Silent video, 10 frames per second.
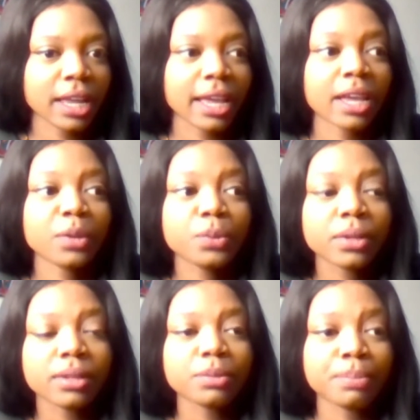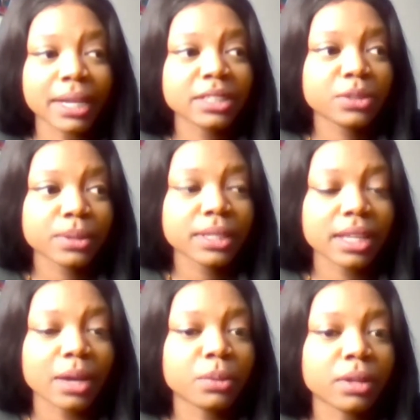And by doing
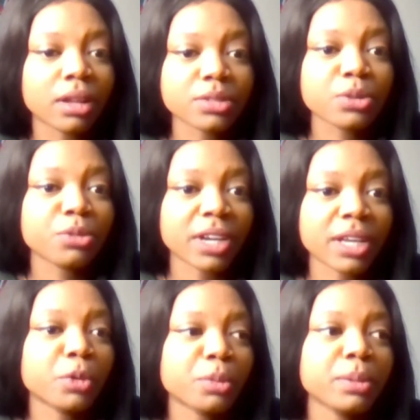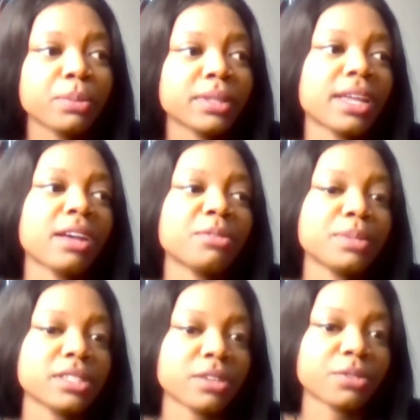that, we'll also find more people that have
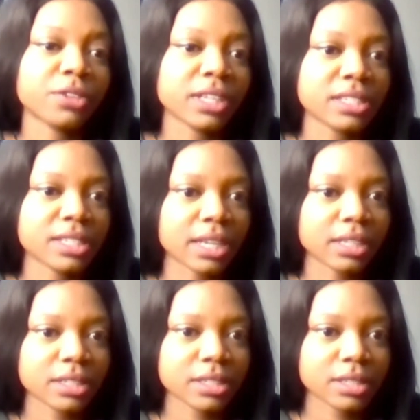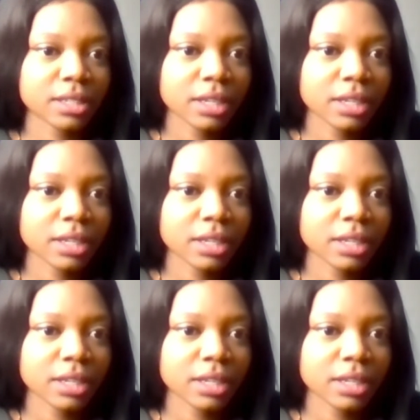been suffering in silence,